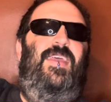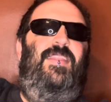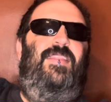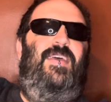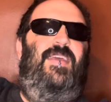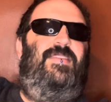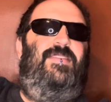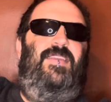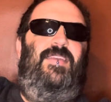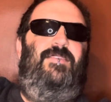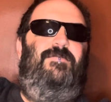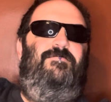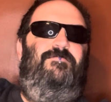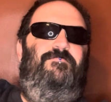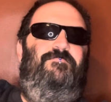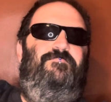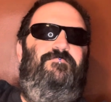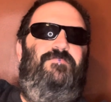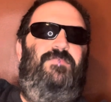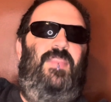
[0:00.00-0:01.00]
That's it.
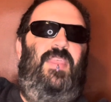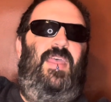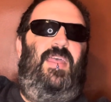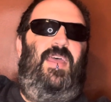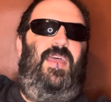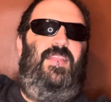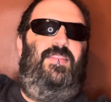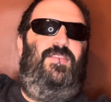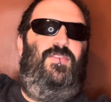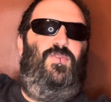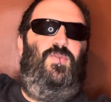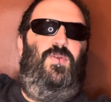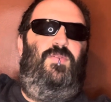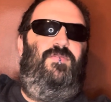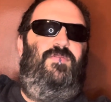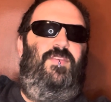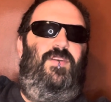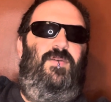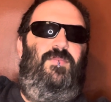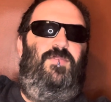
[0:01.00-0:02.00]
It's a short
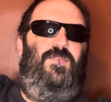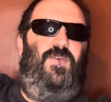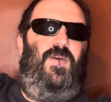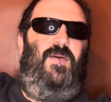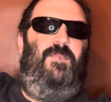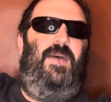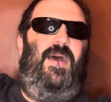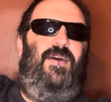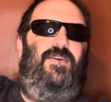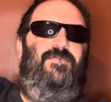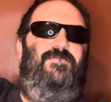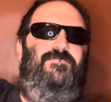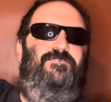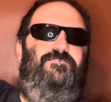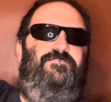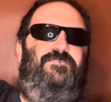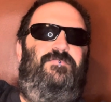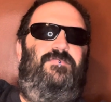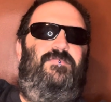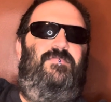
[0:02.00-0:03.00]
film, so I'm out.
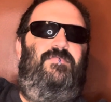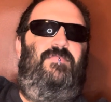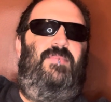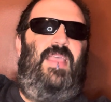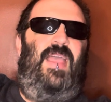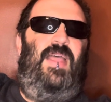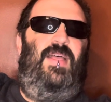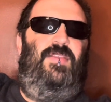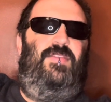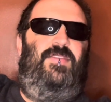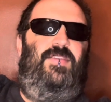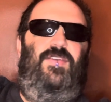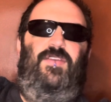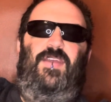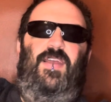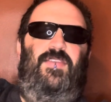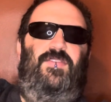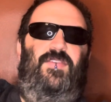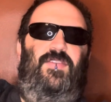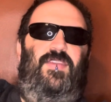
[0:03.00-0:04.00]
I'll see you
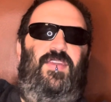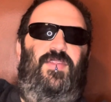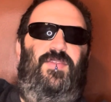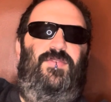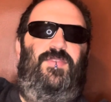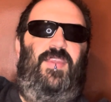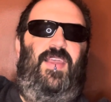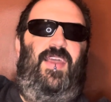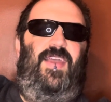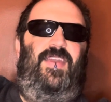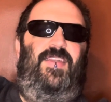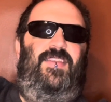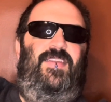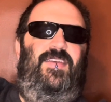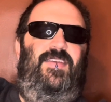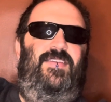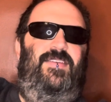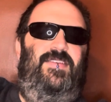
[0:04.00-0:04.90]
guys on the other side.